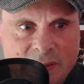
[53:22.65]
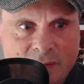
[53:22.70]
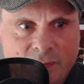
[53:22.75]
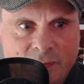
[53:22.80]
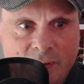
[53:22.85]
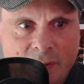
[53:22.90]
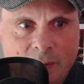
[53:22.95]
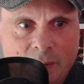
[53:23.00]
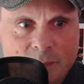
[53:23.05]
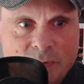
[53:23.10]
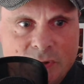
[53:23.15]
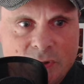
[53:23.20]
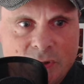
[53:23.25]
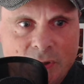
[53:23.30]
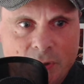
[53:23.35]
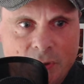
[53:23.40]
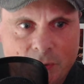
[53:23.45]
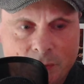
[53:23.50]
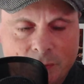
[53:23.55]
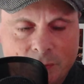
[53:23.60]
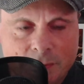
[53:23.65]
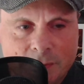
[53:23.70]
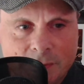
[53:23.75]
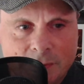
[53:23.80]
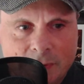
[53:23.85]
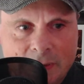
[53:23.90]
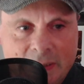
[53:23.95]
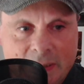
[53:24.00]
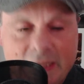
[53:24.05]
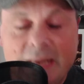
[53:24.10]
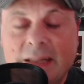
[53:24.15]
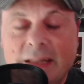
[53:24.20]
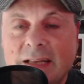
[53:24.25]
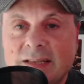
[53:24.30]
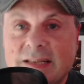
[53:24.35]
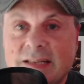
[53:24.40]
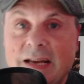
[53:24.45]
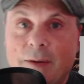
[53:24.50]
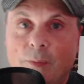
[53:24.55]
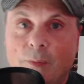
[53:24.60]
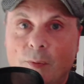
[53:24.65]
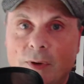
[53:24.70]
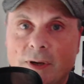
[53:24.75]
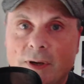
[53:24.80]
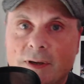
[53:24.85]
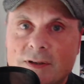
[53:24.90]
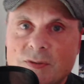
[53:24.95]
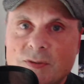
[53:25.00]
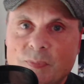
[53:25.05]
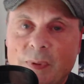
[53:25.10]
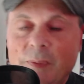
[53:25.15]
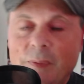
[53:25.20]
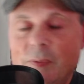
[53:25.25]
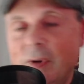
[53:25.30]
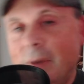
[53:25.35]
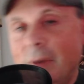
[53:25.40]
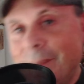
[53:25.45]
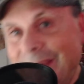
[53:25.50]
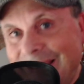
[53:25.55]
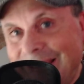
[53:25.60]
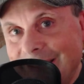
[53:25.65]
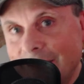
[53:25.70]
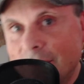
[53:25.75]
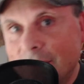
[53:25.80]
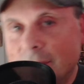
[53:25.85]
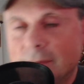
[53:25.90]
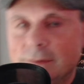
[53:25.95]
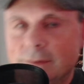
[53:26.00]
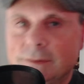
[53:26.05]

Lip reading: If I come to you, yeah, that's how it works. People come here.